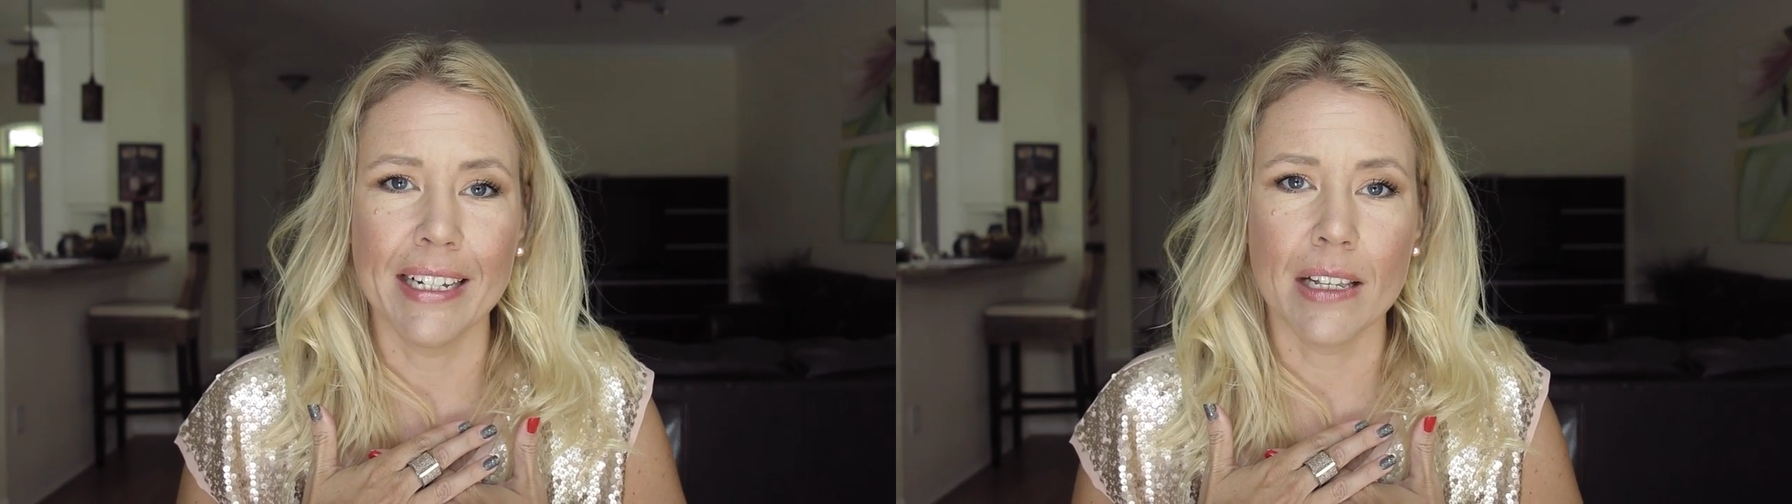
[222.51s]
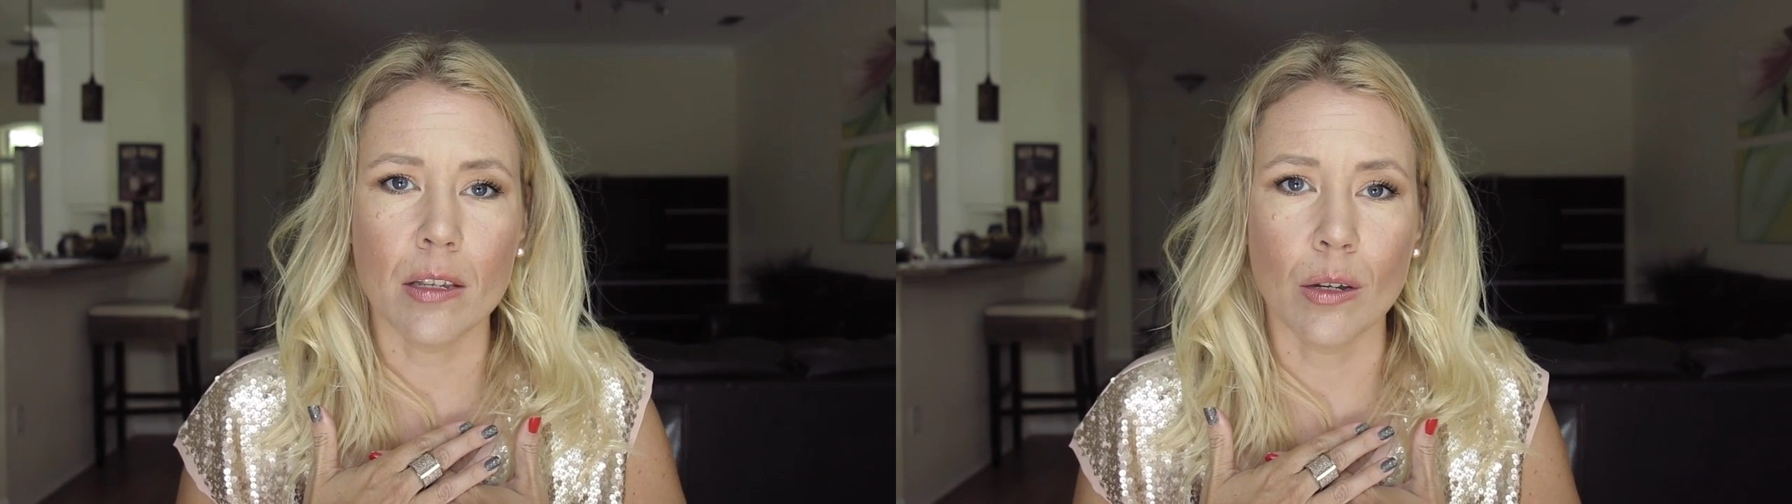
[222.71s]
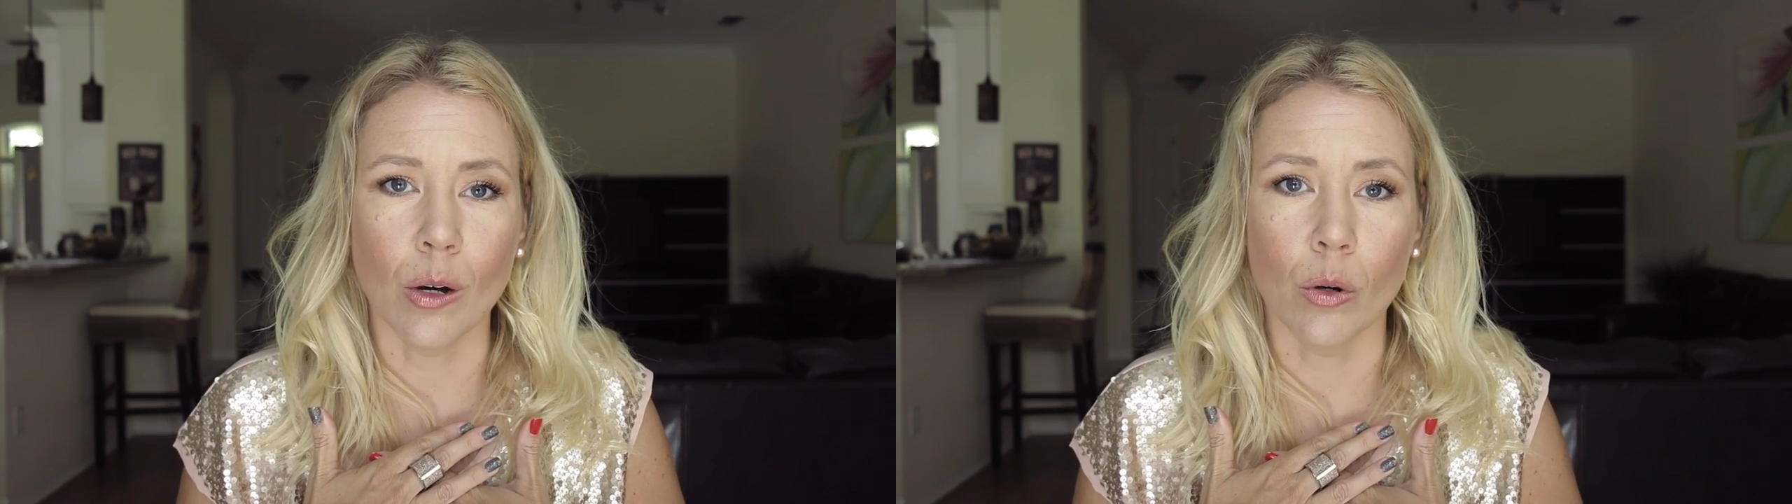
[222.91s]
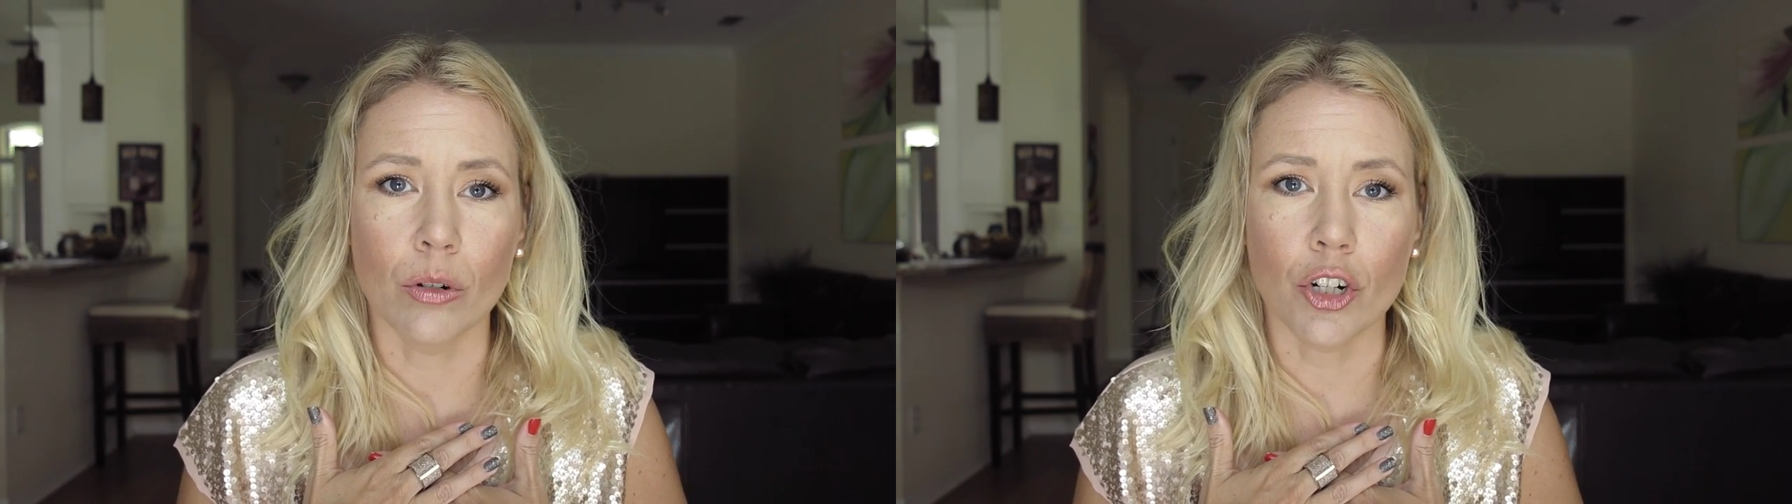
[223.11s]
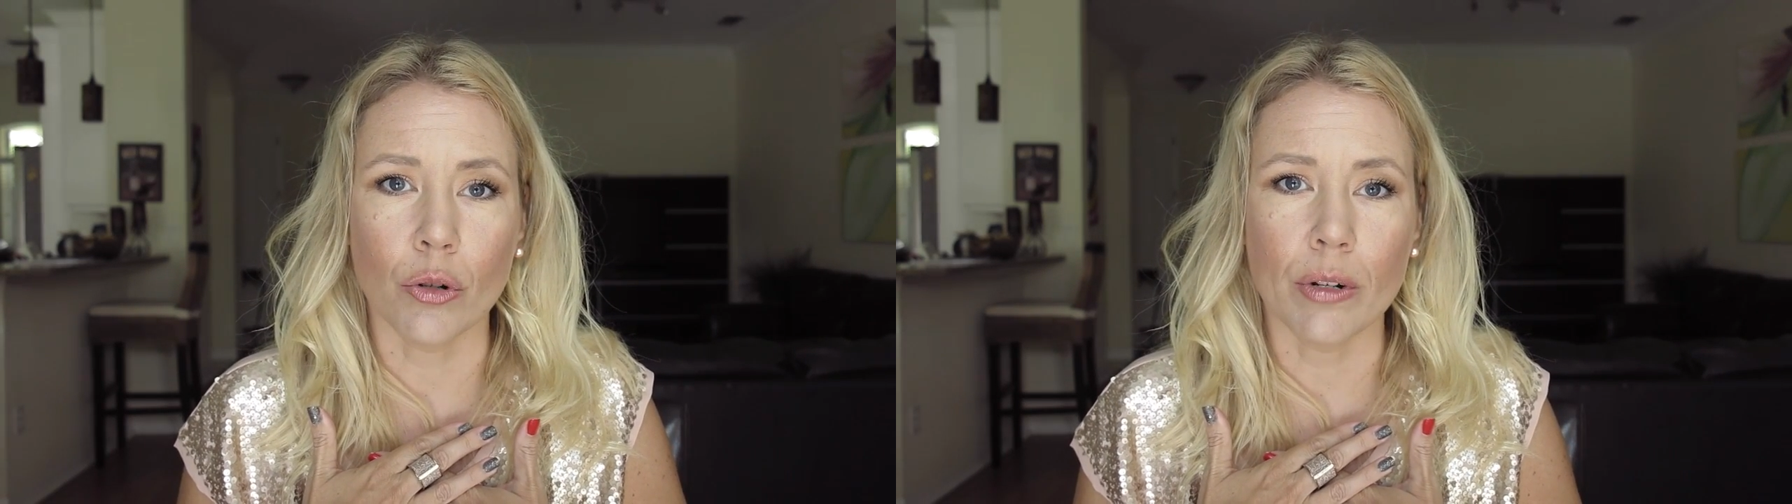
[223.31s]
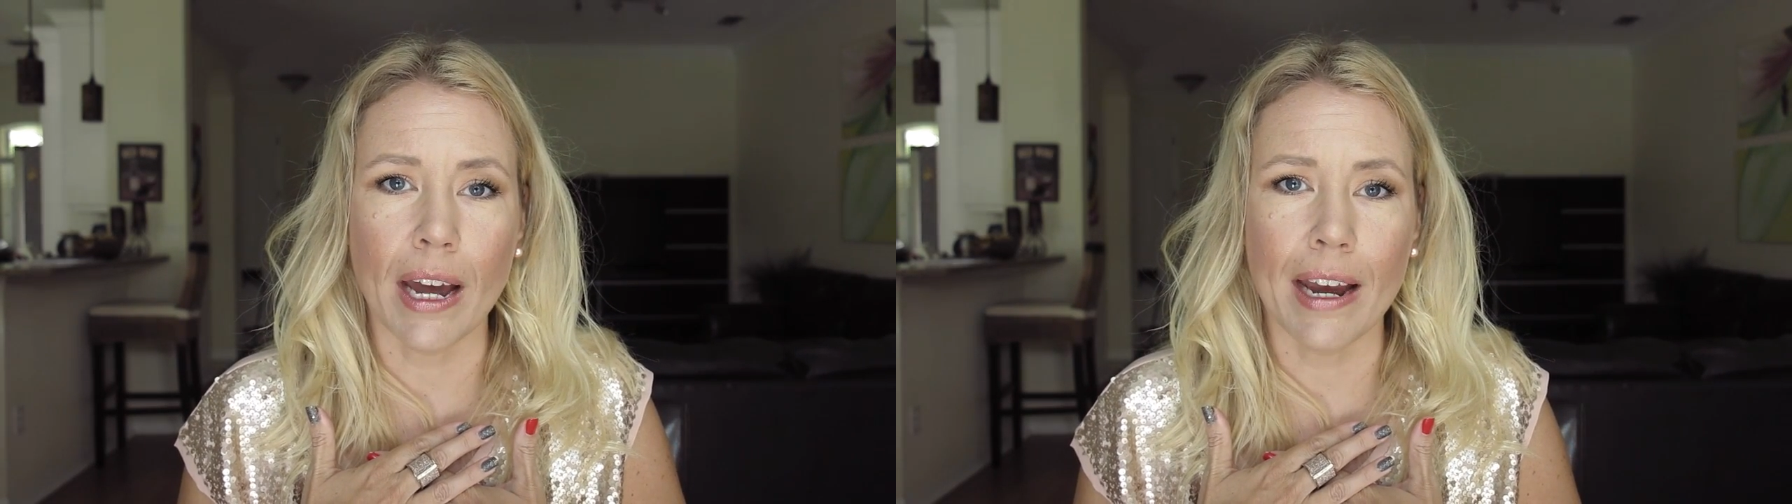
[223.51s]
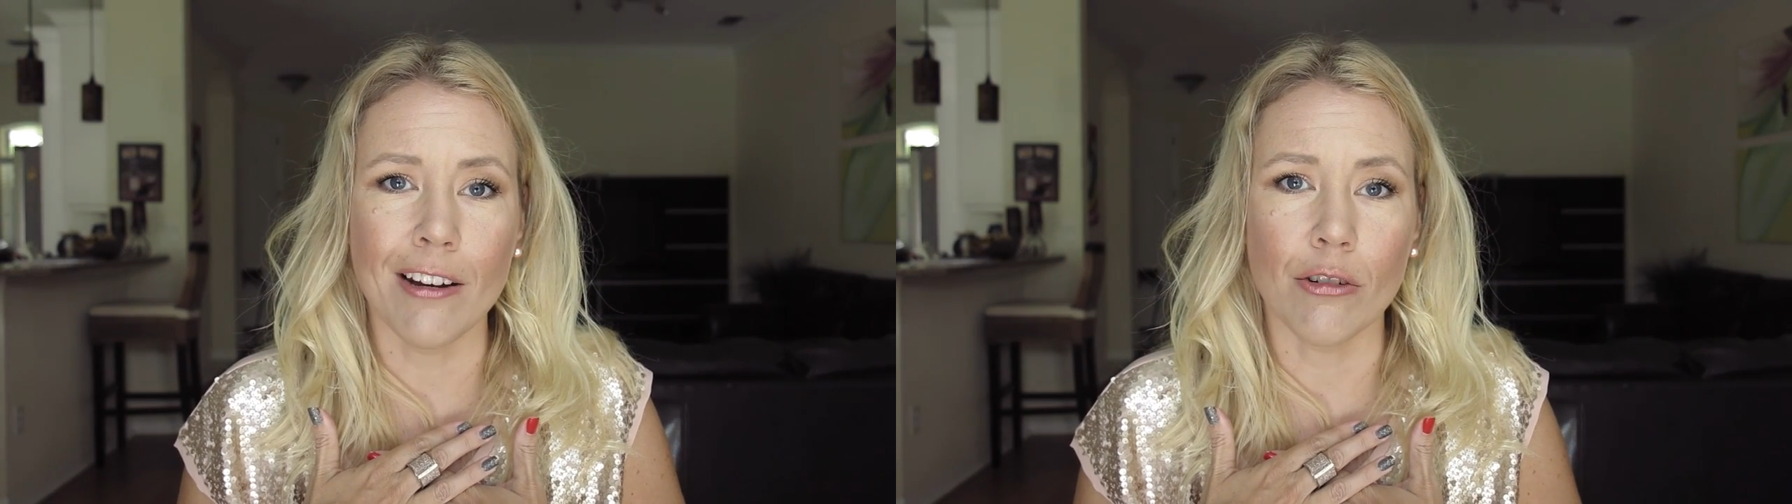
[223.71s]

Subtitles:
So should I